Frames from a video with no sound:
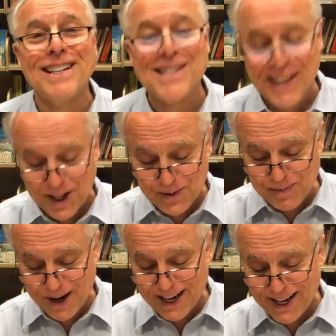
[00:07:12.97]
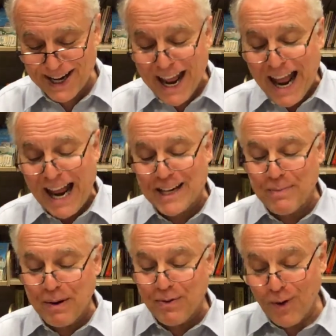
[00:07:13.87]
celebrated, and
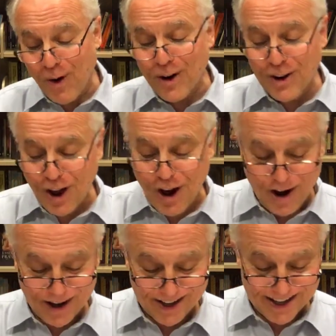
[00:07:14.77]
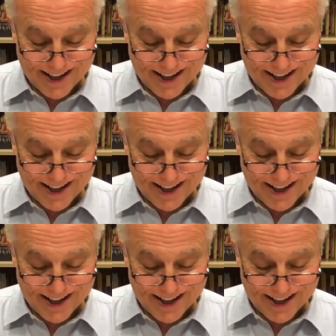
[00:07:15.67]
before long,